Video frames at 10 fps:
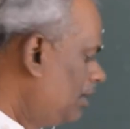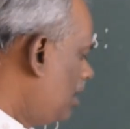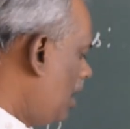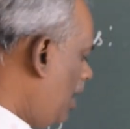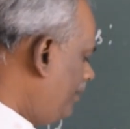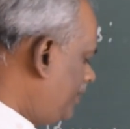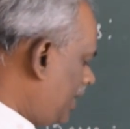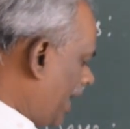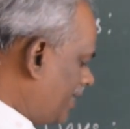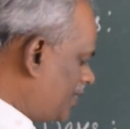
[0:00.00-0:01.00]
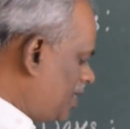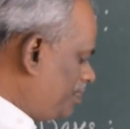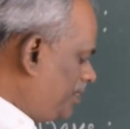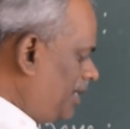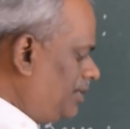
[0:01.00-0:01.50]
After
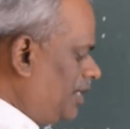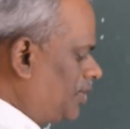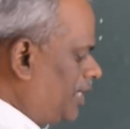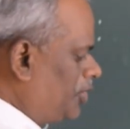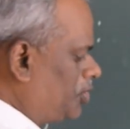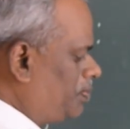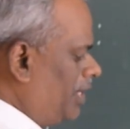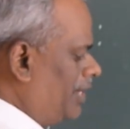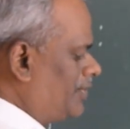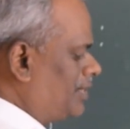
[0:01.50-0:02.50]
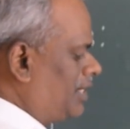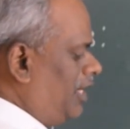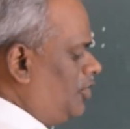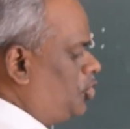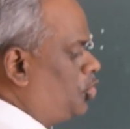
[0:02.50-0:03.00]
accepting this H plus,
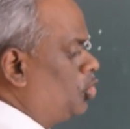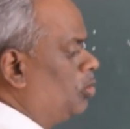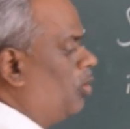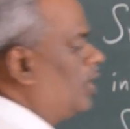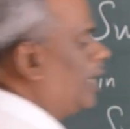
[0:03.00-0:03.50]
H2O